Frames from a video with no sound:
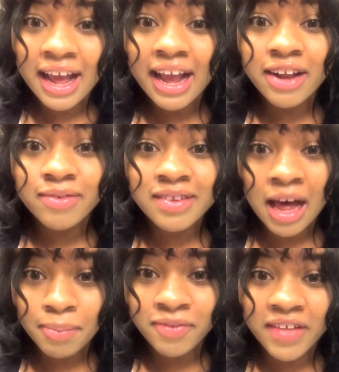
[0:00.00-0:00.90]
And on
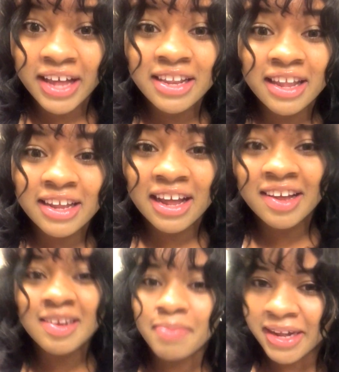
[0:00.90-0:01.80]
top of that, like, I
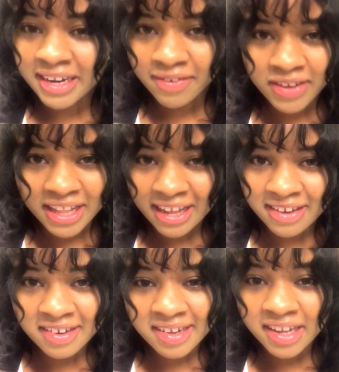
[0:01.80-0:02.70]
explained everything I
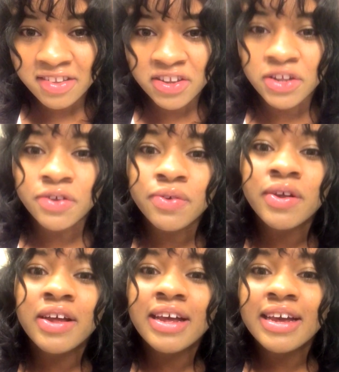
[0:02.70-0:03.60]
just said to you.
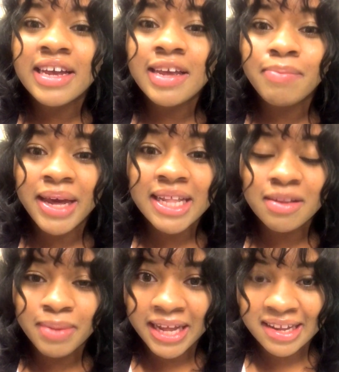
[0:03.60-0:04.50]
He made
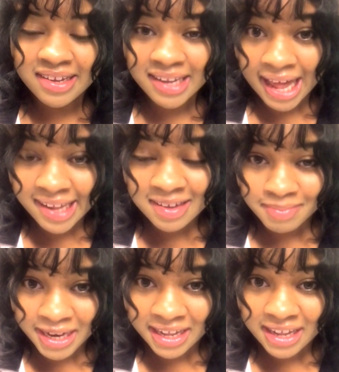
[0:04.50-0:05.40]
the plans last
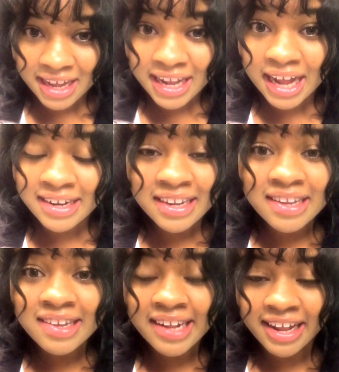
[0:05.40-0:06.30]
minute, and I
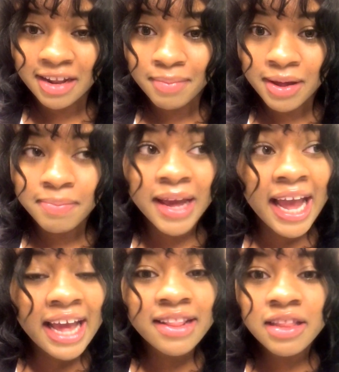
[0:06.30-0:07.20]
didn't stand him up.
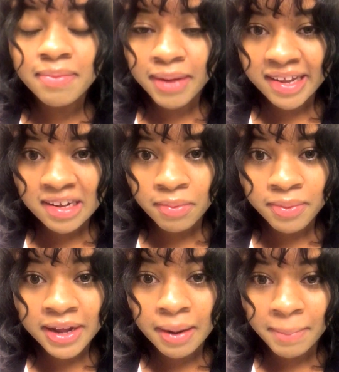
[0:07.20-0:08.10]
And the place that we
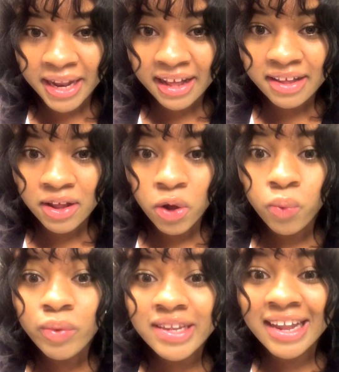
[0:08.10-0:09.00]
were gonna meet at
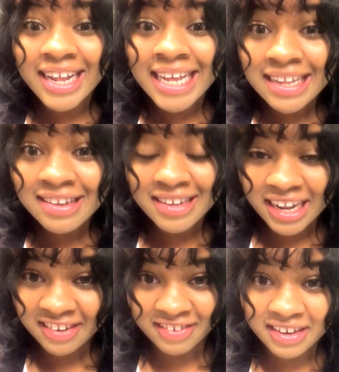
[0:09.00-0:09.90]
was at his
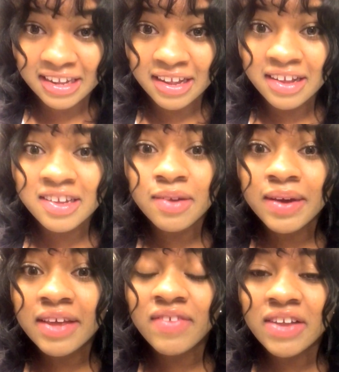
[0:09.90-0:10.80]
station. So
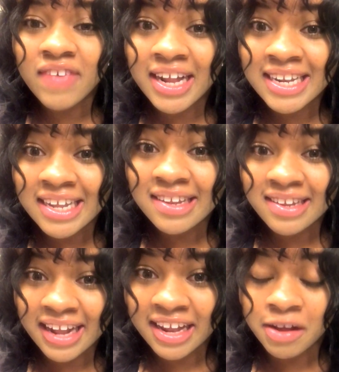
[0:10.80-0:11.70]
even if I did
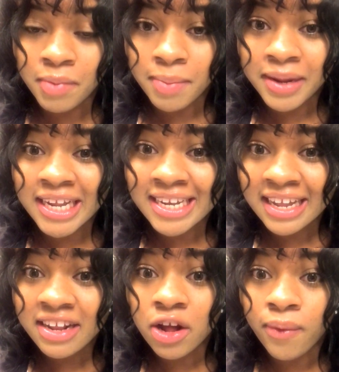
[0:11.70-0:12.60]
stand him up, and he
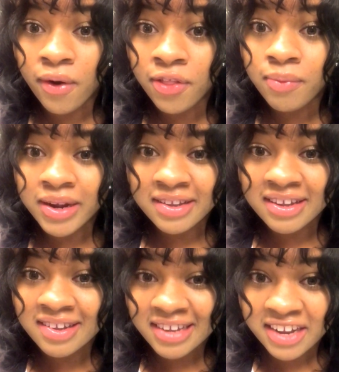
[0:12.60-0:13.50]
did go all the way to
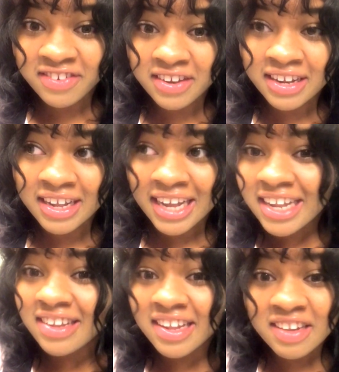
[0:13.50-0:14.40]
his station,
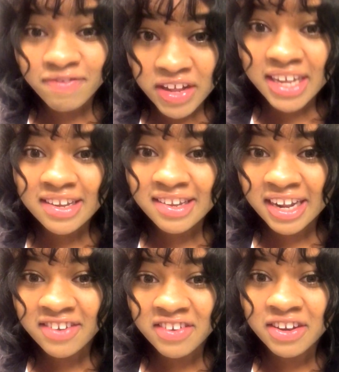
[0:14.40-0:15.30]
it's his fucking
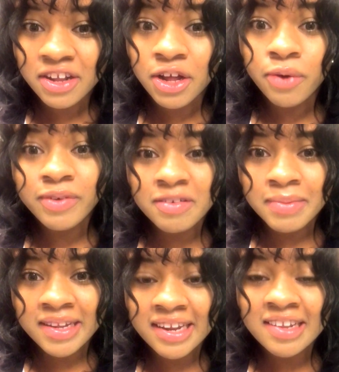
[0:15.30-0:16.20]
station. Which
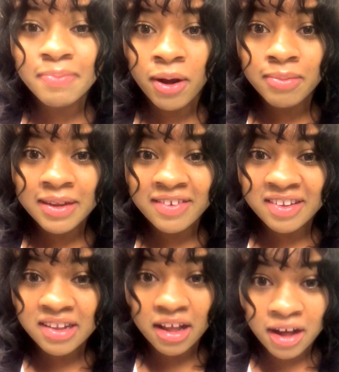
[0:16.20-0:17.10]
means that it's probably
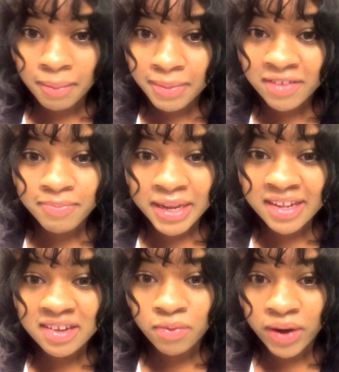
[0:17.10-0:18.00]
just a couple of
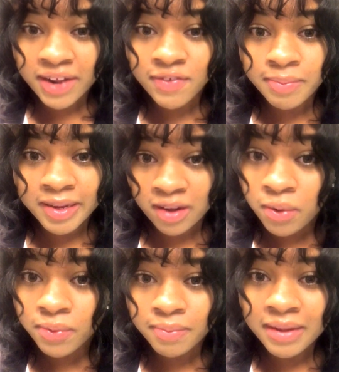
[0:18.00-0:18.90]
minutes away from his
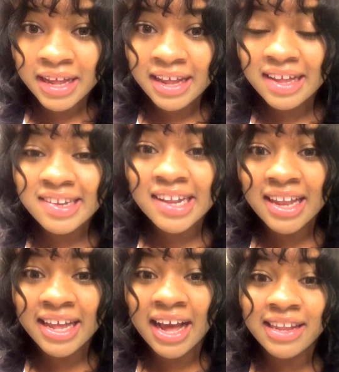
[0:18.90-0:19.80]
home. It's
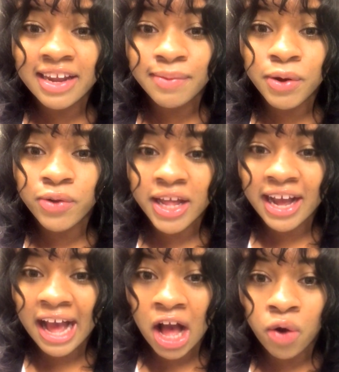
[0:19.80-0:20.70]
not like I let him go
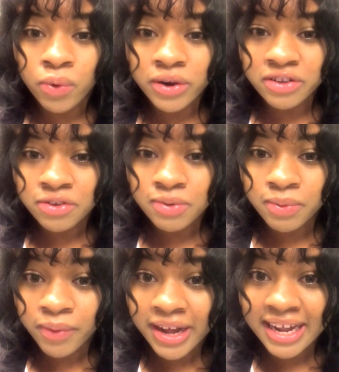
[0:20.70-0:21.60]
like an hour or two
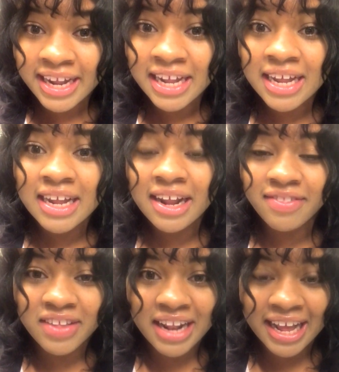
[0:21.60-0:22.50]
away,
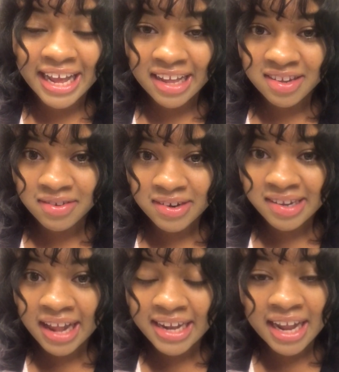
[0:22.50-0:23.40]
and then I cancel and
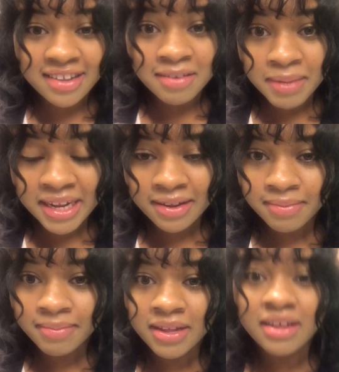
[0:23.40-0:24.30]
decide not to meet him.